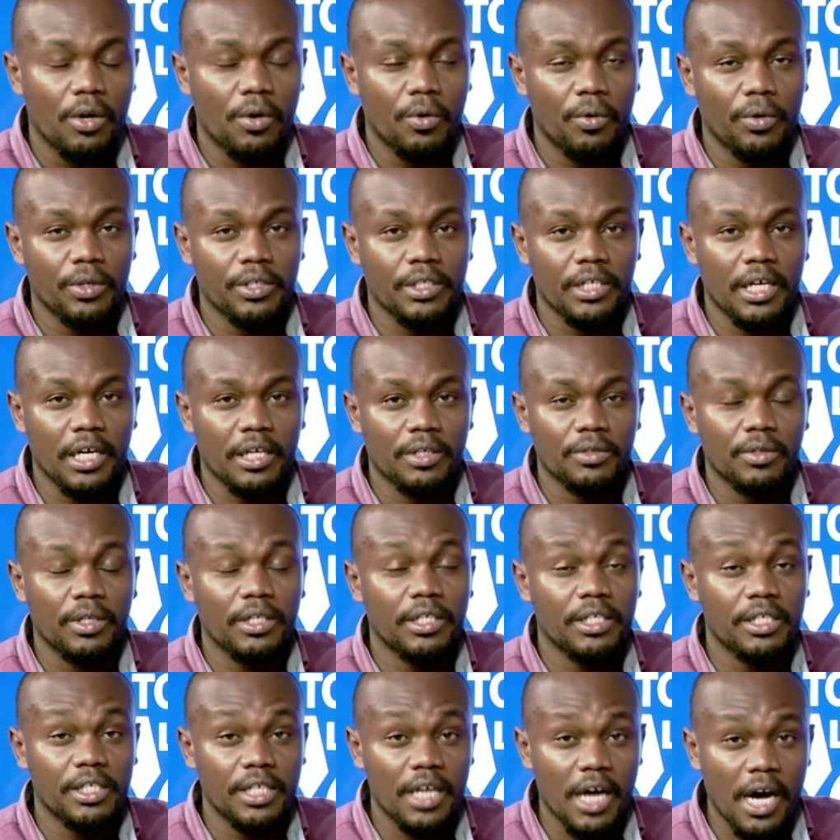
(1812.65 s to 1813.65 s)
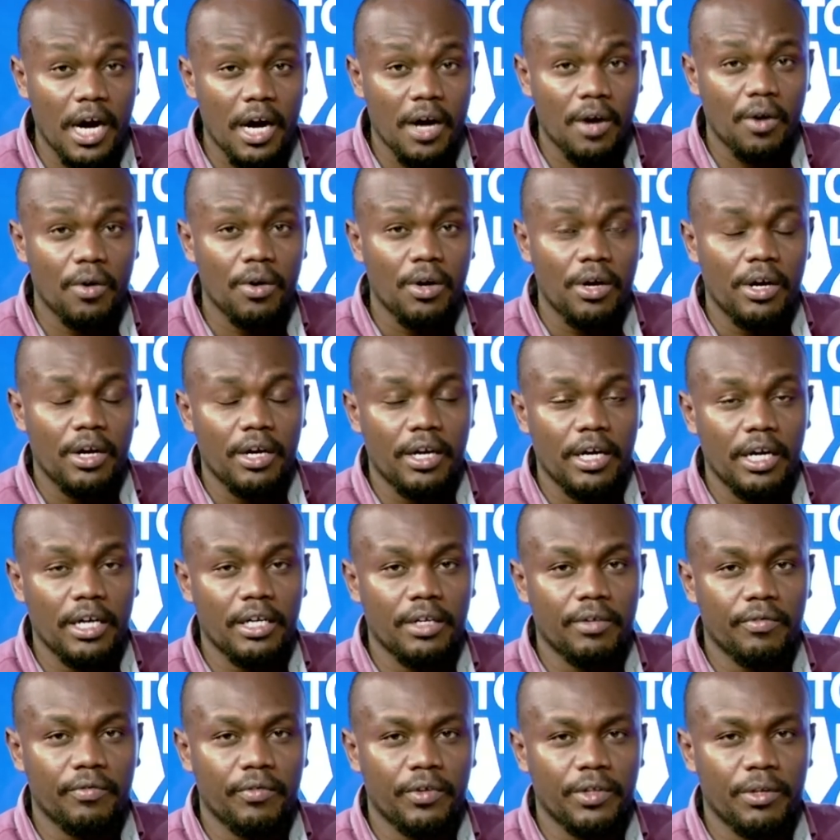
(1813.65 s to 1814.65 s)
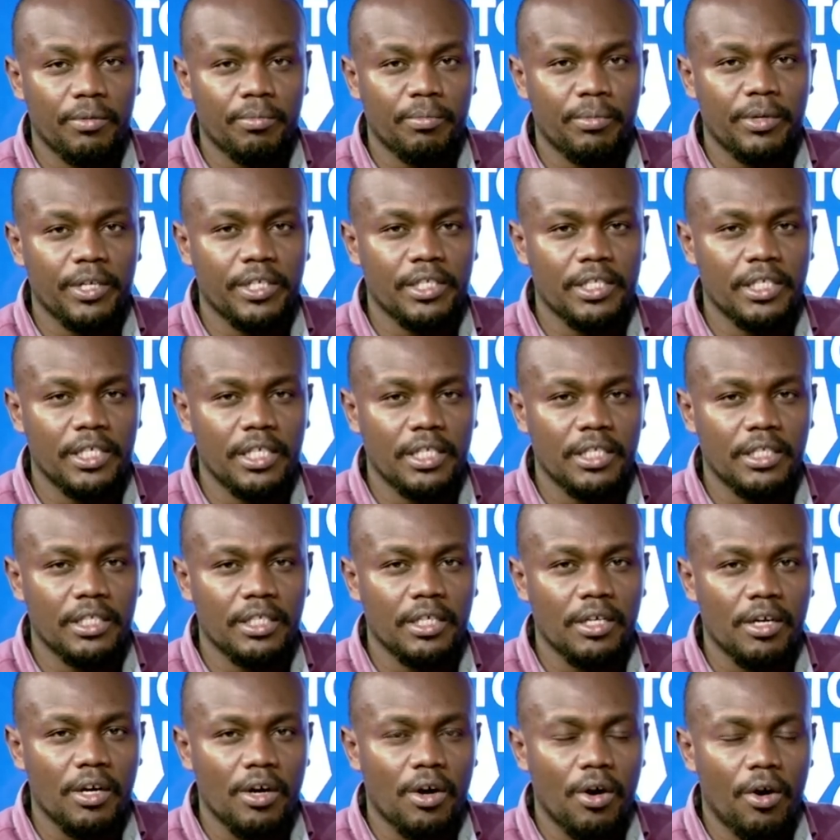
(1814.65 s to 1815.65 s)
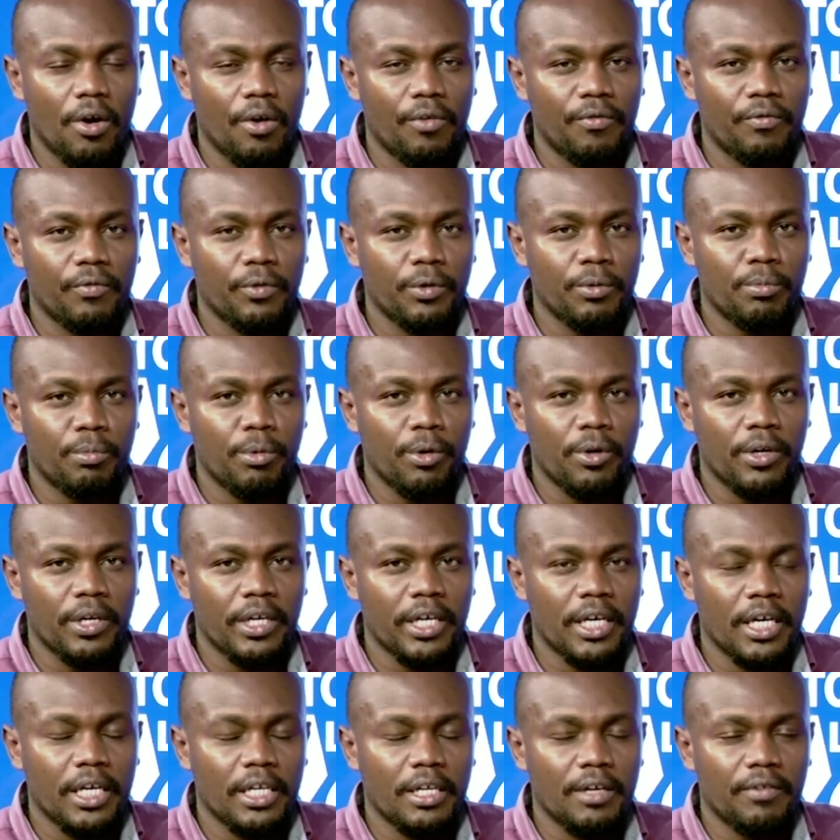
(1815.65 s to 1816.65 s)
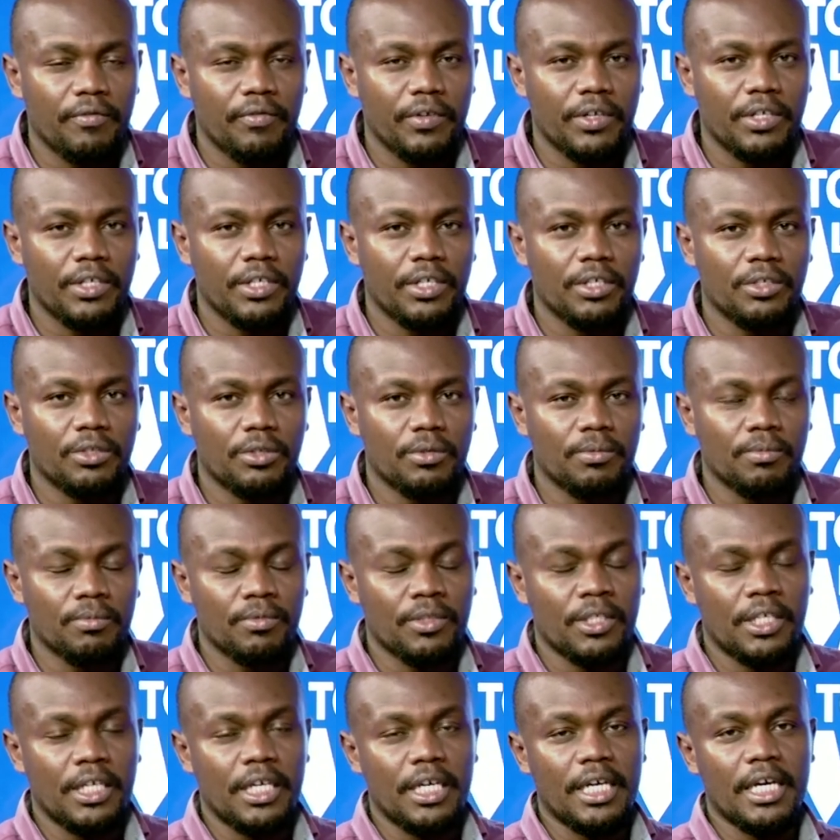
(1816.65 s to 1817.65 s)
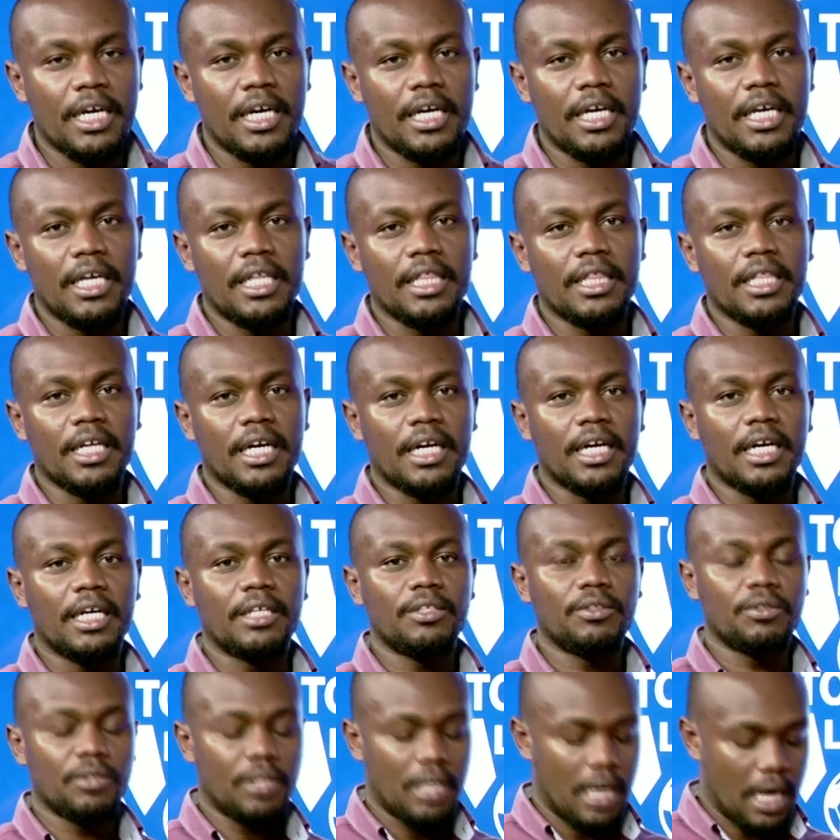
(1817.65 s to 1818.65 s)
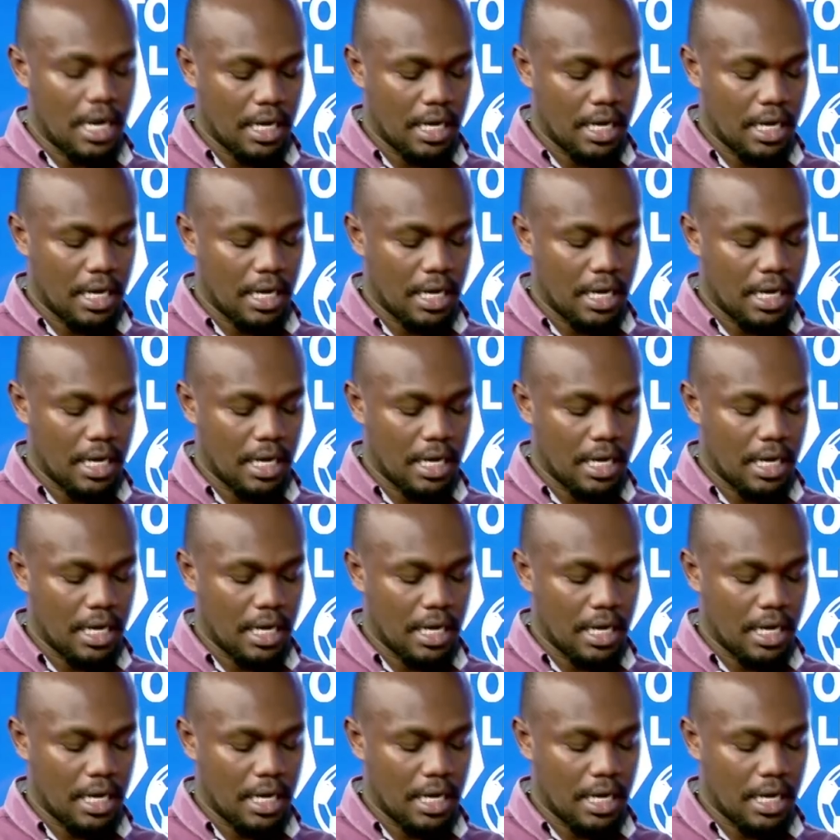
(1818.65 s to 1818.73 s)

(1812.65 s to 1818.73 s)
who is actually now running for the presidency of Football Kenya Federation here in the country.